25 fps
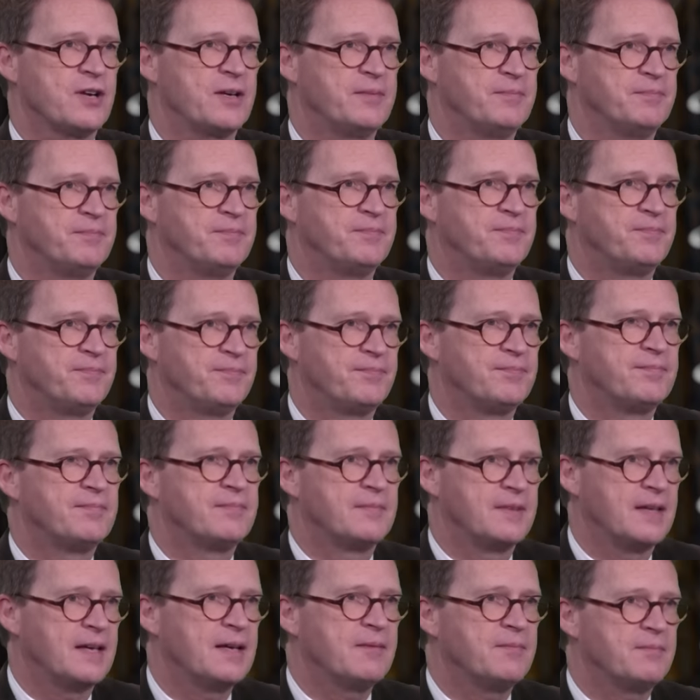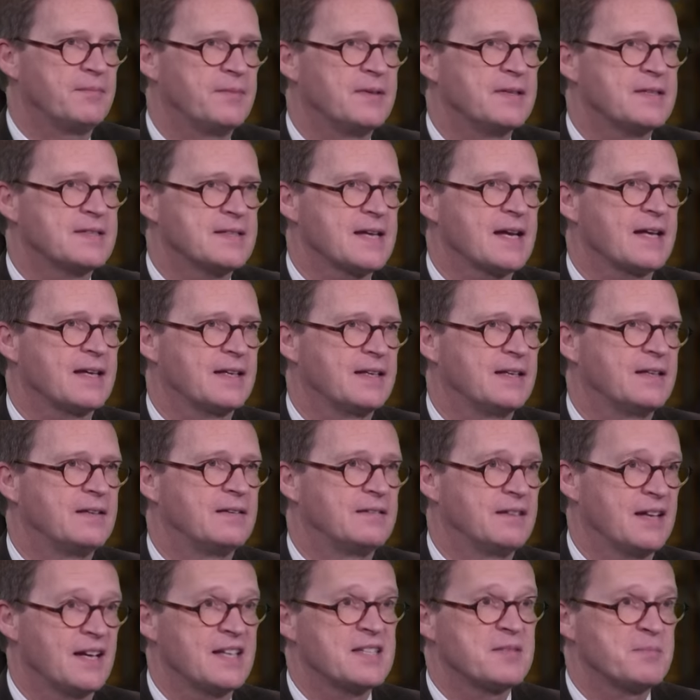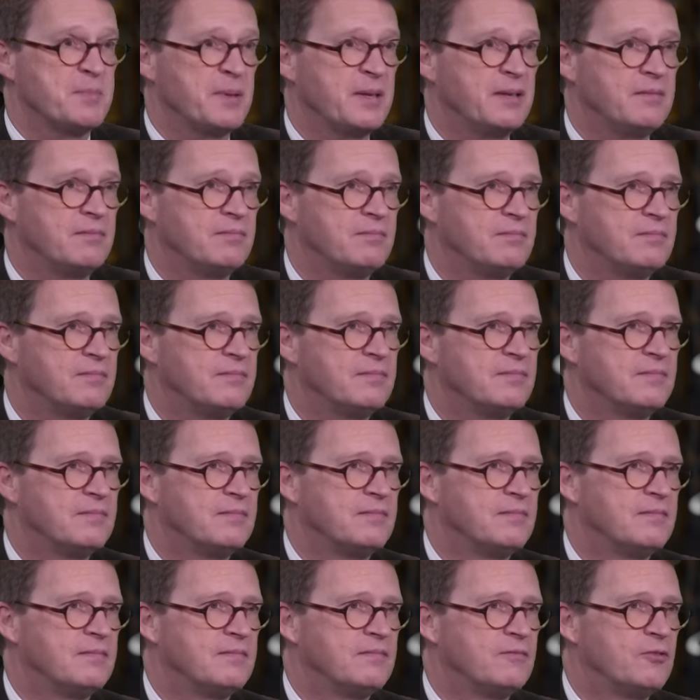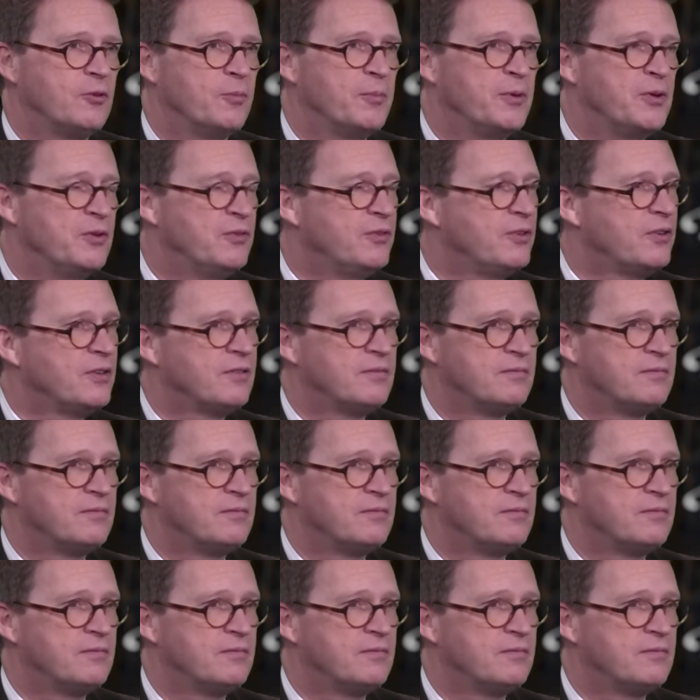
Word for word: right. Mm. We yeah, really exactly. do. Has been yeah. removed.